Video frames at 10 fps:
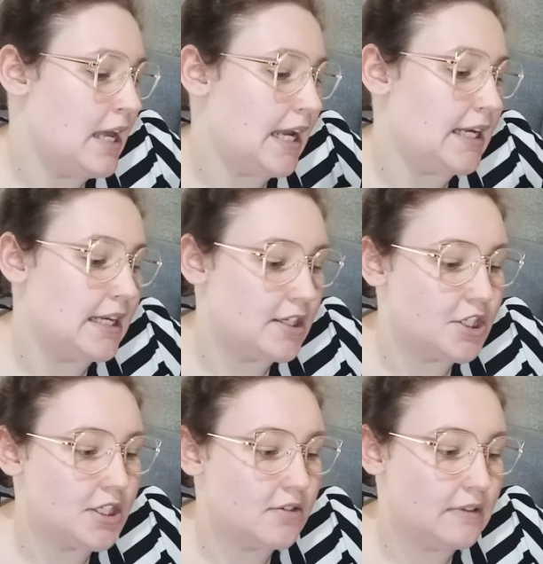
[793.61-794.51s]
It is
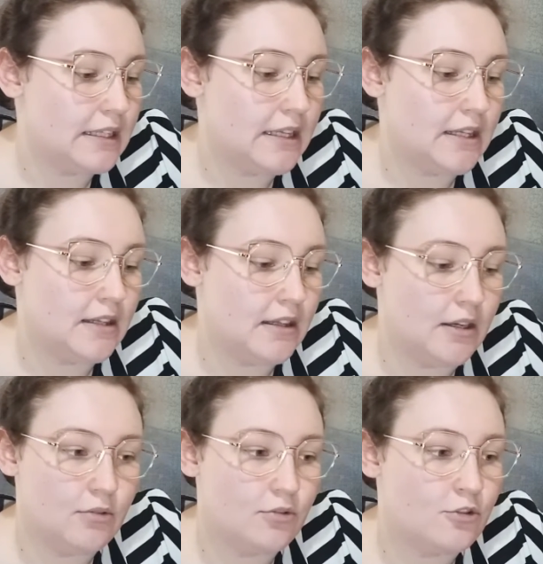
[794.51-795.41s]
just a really
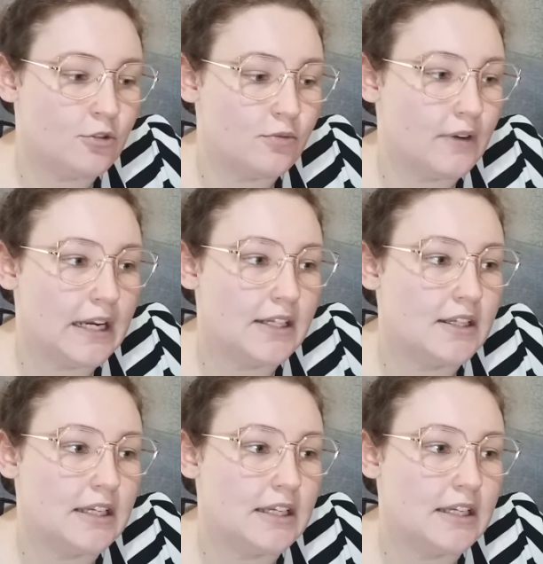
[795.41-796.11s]
little short read.